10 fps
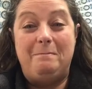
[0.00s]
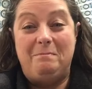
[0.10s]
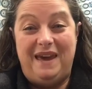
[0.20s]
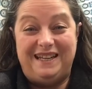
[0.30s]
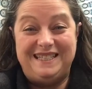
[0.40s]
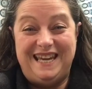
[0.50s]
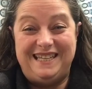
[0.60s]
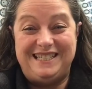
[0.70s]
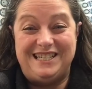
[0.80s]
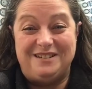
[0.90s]

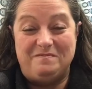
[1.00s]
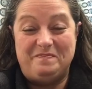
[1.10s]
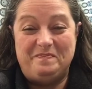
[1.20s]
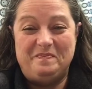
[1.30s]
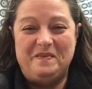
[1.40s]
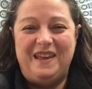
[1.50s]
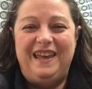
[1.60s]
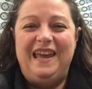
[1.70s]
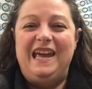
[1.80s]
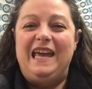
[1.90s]
Meditation.
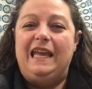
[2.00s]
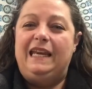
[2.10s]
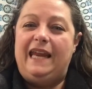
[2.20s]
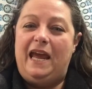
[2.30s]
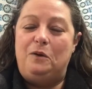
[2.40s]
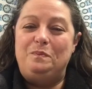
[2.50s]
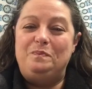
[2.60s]
Now,